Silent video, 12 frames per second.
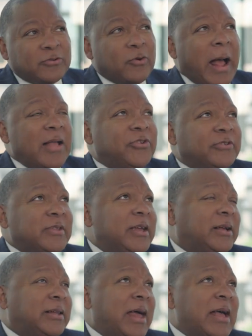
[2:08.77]
I just
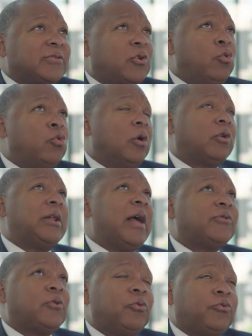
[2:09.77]
think classical
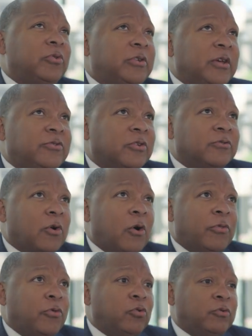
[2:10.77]
traditions
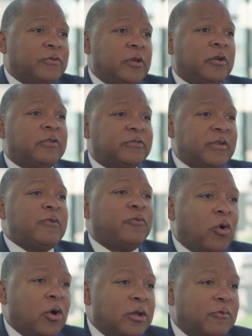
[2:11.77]
are those that are
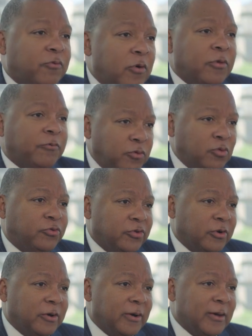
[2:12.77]
safeguarded for the
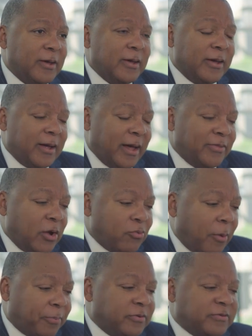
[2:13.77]
future, and they
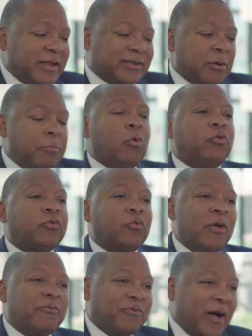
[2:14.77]
represent the most
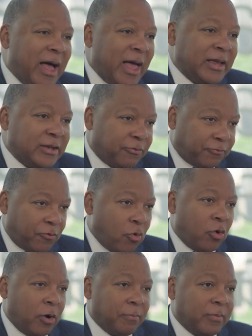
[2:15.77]
refined
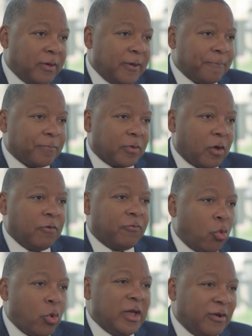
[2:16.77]
form of a
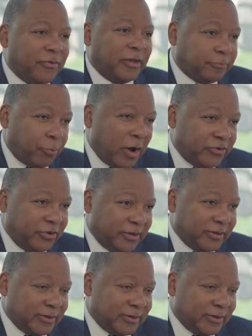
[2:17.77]
way of expression.